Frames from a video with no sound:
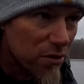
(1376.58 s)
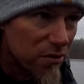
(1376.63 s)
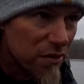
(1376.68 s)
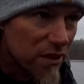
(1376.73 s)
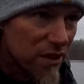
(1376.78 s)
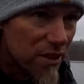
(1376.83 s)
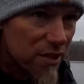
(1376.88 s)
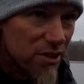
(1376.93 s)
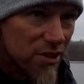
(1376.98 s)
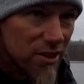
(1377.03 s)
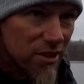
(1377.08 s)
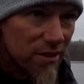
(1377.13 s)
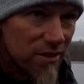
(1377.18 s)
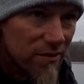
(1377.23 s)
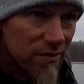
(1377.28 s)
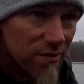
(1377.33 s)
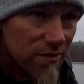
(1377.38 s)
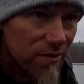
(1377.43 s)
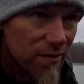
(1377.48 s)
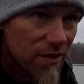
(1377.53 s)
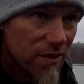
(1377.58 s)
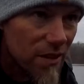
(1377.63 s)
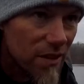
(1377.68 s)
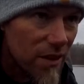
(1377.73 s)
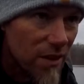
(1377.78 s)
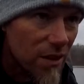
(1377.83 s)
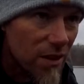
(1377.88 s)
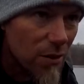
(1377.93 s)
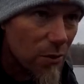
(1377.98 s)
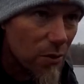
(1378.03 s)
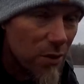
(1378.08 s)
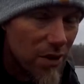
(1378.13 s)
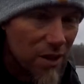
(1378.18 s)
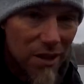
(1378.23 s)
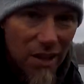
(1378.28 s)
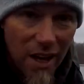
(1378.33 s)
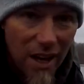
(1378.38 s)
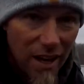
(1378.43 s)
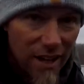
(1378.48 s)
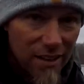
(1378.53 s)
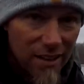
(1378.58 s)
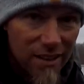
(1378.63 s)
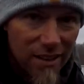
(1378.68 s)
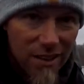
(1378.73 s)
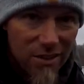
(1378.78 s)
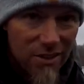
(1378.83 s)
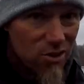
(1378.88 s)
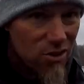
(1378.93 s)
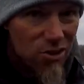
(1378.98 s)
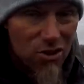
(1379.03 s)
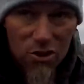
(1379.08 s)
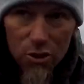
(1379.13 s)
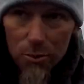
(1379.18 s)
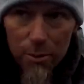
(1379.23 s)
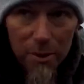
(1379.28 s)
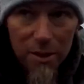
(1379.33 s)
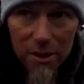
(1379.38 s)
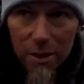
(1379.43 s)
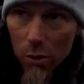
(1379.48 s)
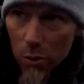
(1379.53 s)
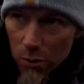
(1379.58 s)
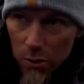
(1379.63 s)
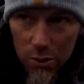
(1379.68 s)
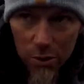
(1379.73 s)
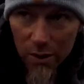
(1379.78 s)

the fish with the line. That's stupid. Don't do